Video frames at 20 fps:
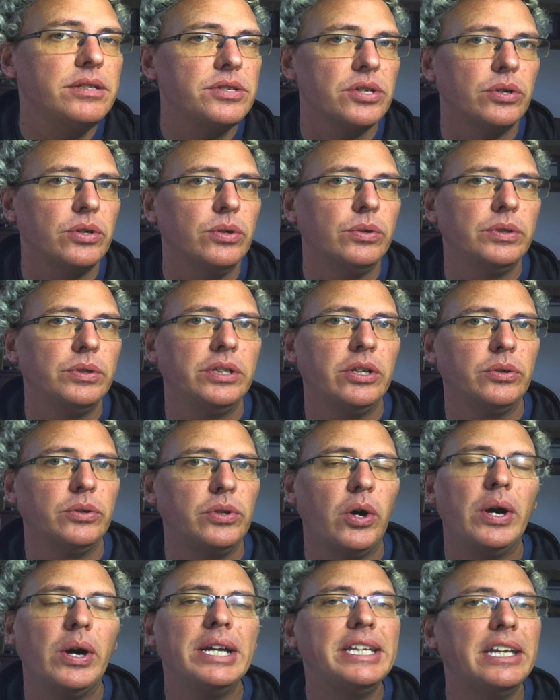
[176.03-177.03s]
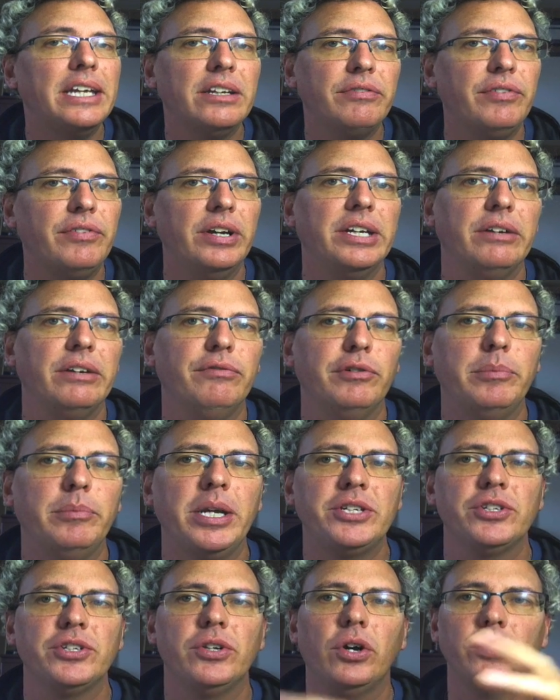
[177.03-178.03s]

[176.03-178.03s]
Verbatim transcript: so you know no identifying information.